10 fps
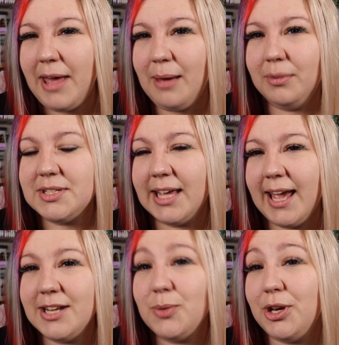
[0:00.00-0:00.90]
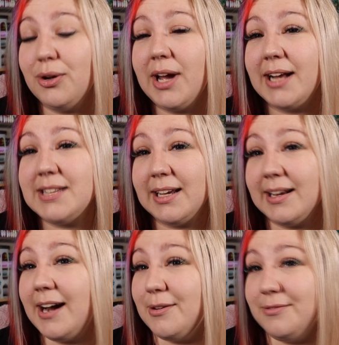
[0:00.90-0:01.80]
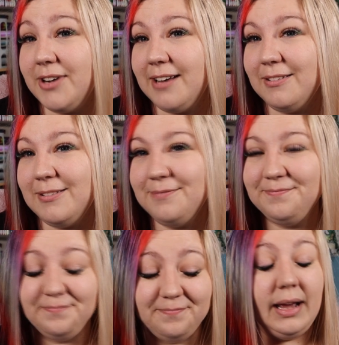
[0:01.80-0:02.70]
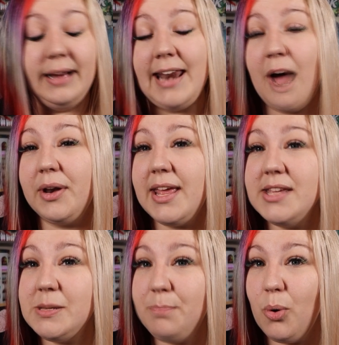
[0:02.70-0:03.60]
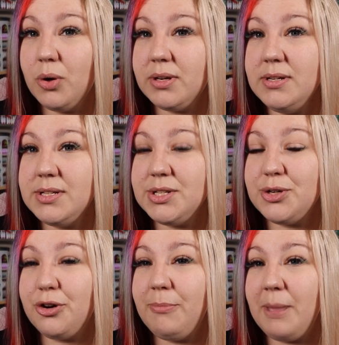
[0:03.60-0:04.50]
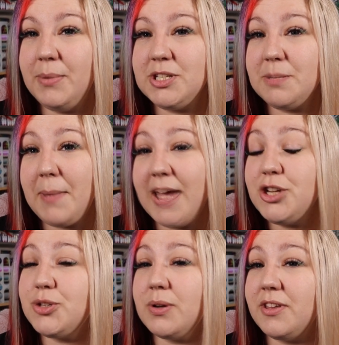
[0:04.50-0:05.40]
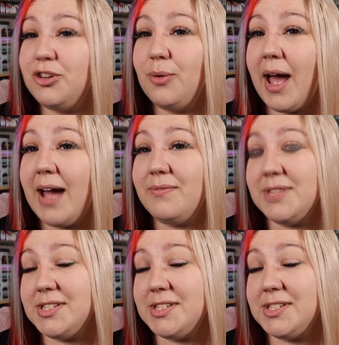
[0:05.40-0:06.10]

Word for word: be able to get when you're cutting it out of vinyl. Now it is important to remember to make sure that you have the